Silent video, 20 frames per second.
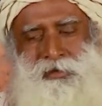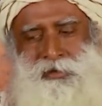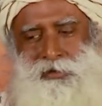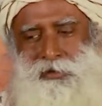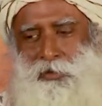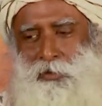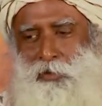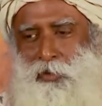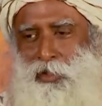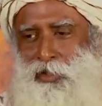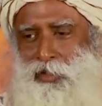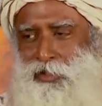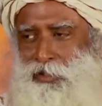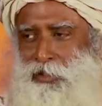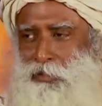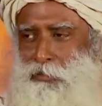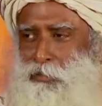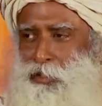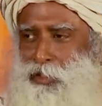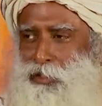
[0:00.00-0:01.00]
So what does
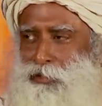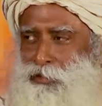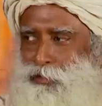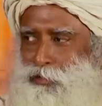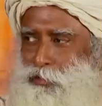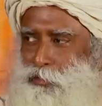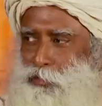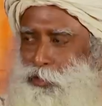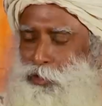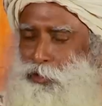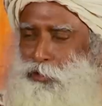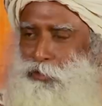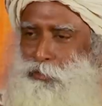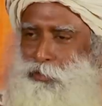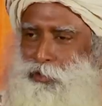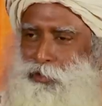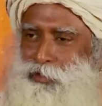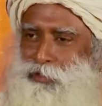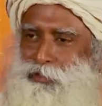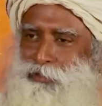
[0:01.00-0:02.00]
it mean to be
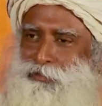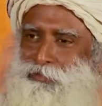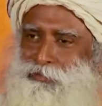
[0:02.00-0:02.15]
human?